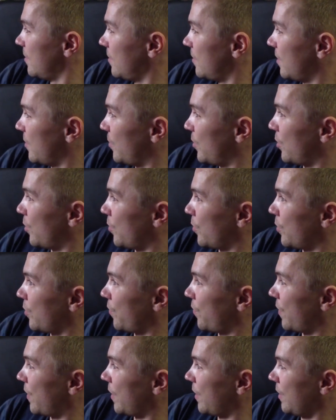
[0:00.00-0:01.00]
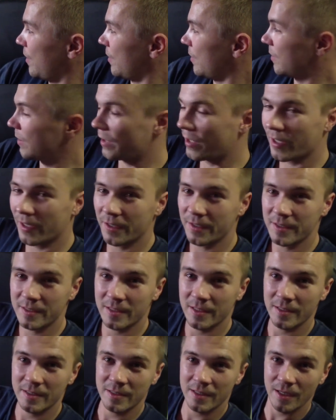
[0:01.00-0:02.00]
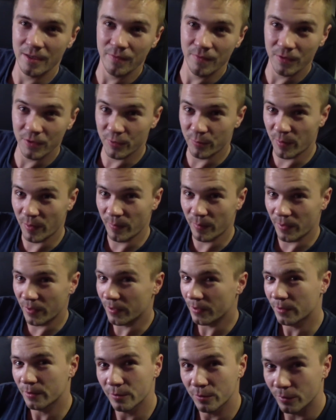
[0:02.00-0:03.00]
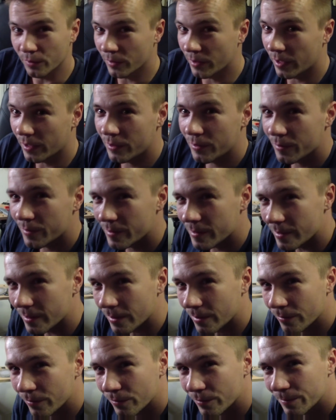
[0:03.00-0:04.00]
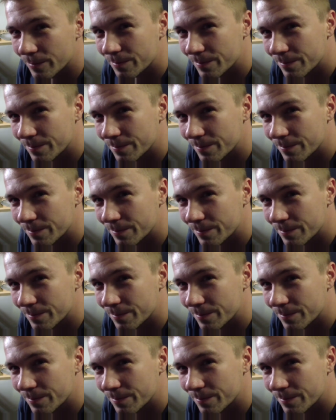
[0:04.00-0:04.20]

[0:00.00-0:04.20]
let me know what you think take care stay safe and remember don't cut yourself